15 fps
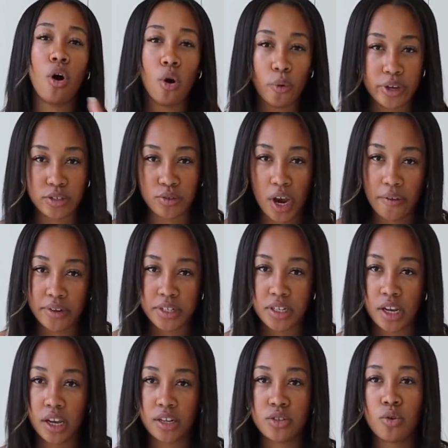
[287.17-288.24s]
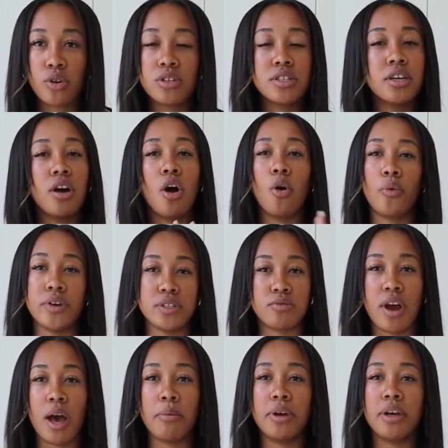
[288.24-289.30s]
always gravitate towards it, always grab